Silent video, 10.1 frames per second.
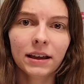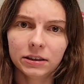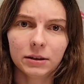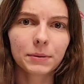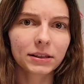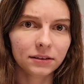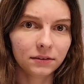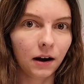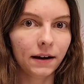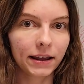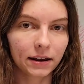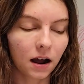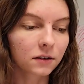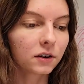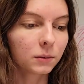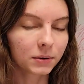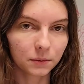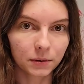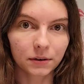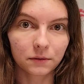typically starting in October
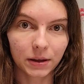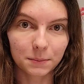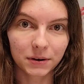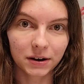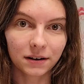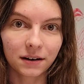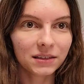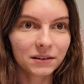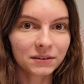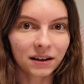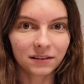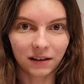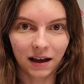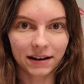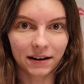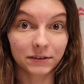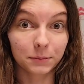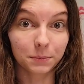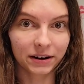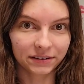or November, there's a lot of
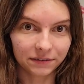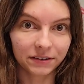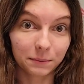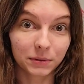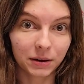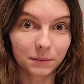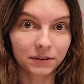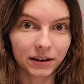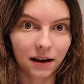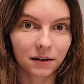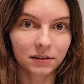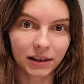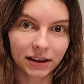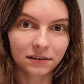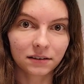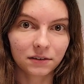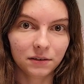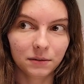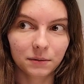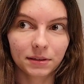depressive symptoms that are linked
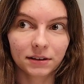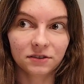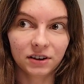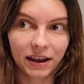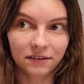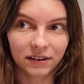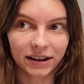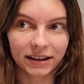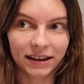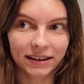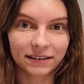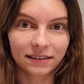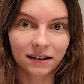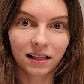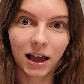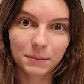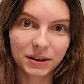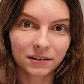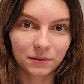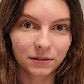to the changing in the
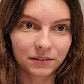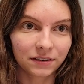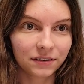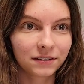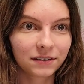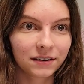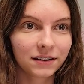climate or just